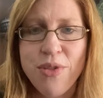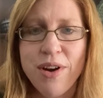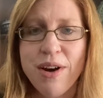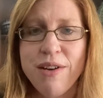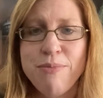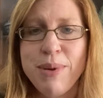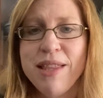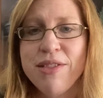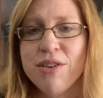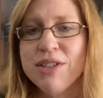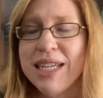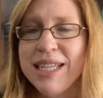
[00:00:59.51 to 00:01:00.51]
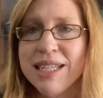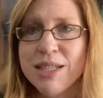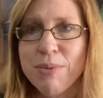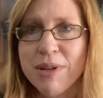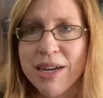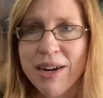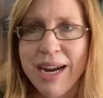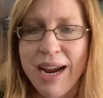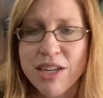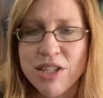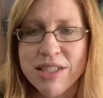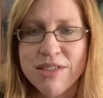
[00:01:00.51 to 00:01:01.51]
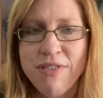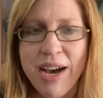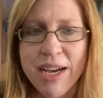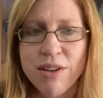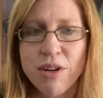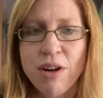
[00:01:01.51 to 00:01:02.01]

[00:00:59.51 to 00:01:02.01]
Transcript: there have been 13 disciplinary actions filed